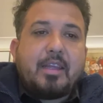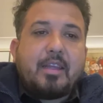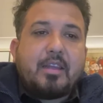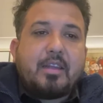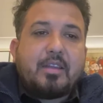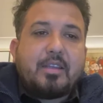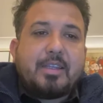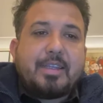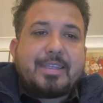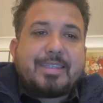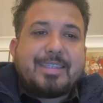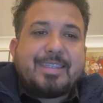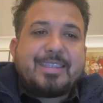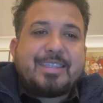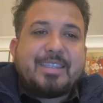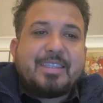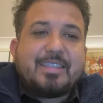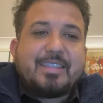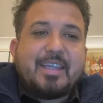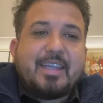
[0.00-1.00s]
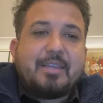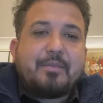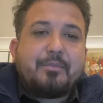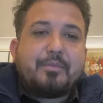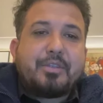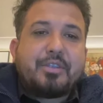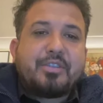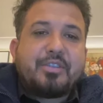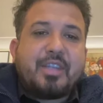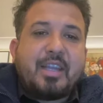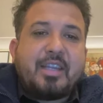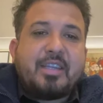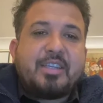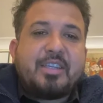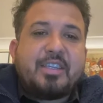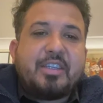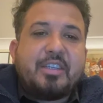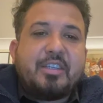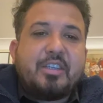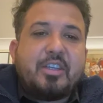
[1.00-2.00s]
existence and
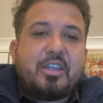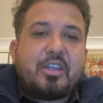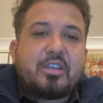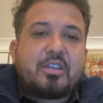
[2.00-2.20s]
personality.